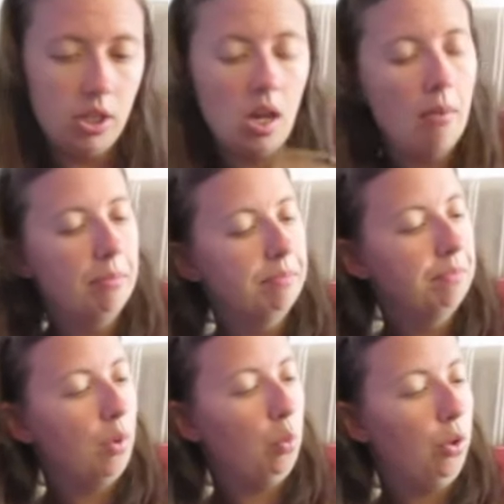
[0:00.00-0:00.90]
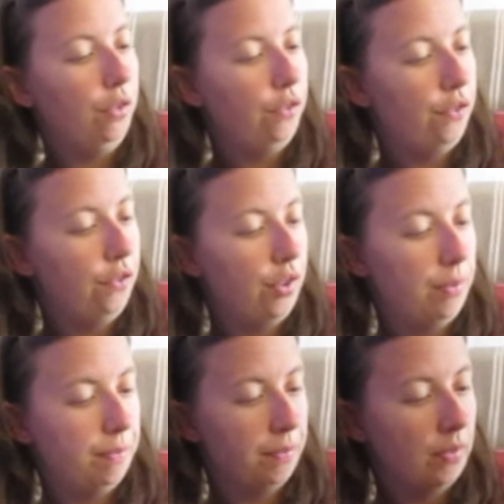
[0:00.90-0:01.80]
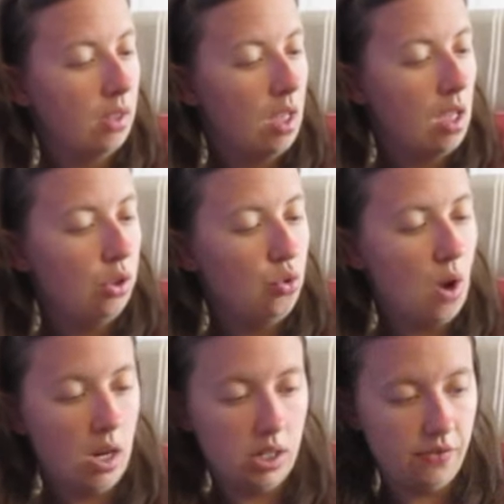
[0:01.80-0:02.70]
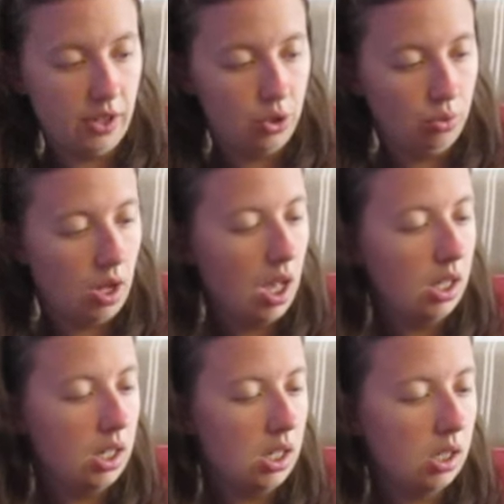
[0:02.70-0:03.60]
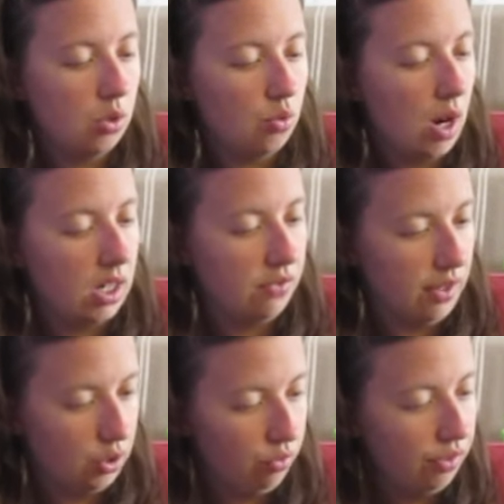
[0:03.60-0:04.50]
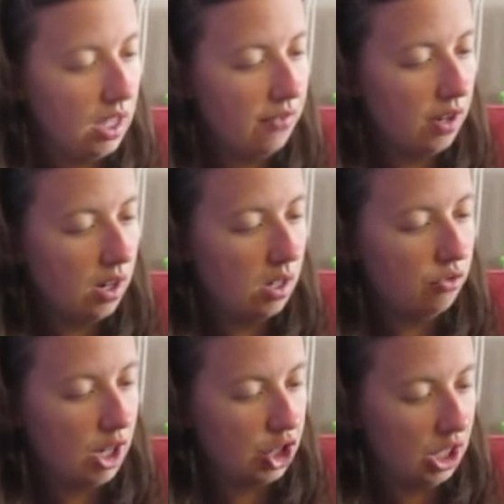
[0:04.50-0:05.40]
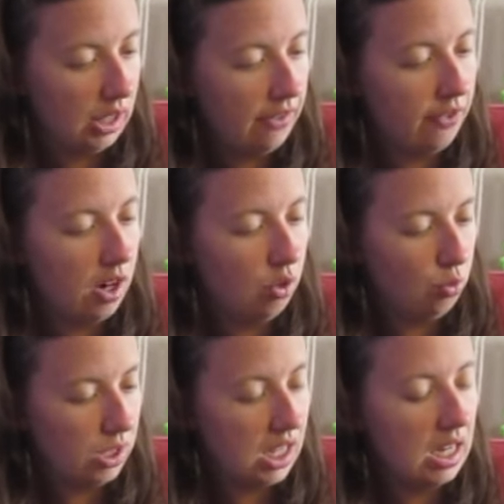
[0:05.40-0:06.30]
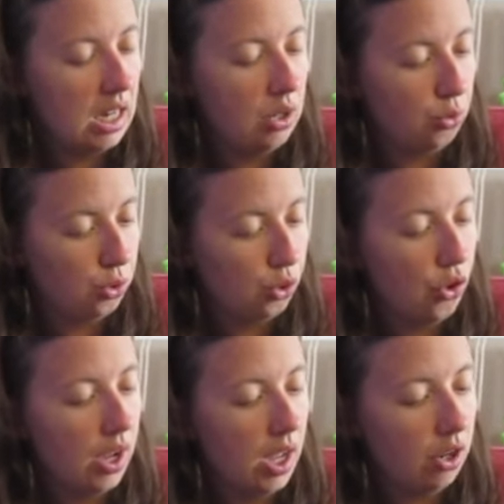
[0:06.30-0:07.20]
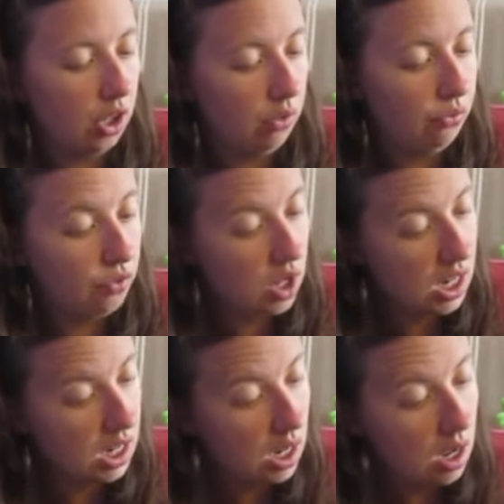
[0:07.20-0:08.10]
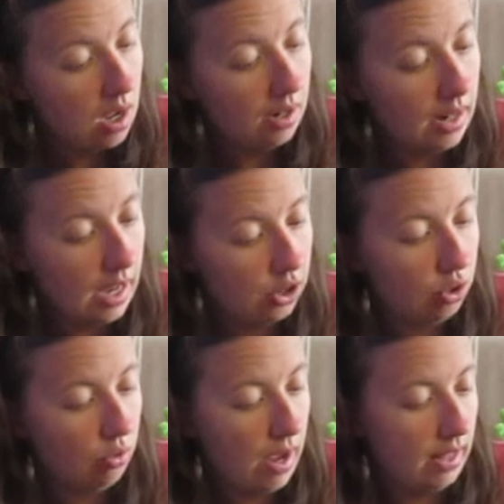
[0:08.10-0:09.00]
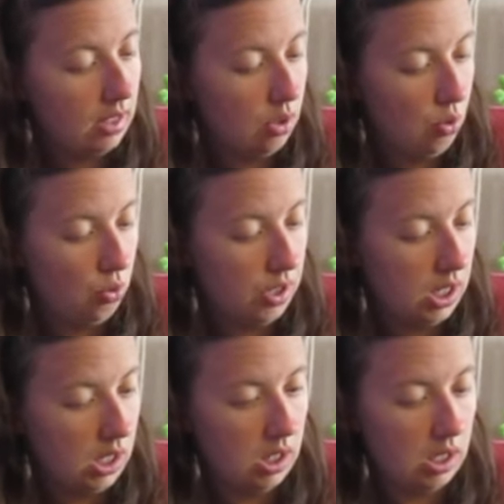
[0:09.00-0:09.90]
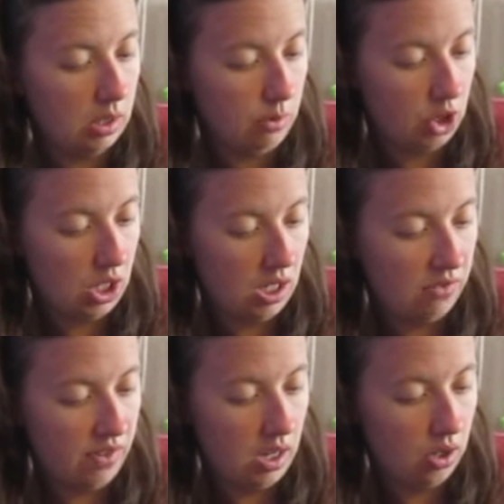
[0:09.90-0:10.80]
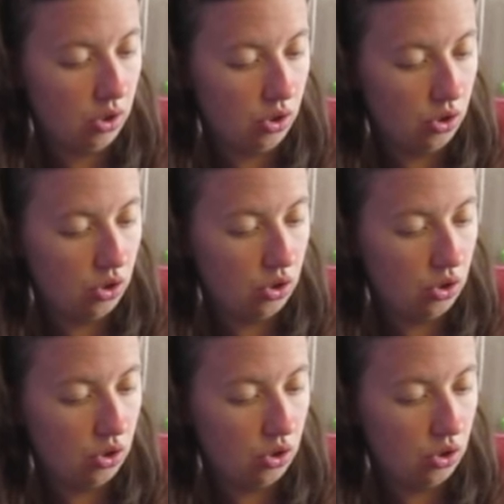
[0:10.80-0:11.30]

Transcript: yum, woof, no artificial colours, no artificial flavours, rich in liver, no dairy, no soya, grain-free, natural antioxidants, which is very good.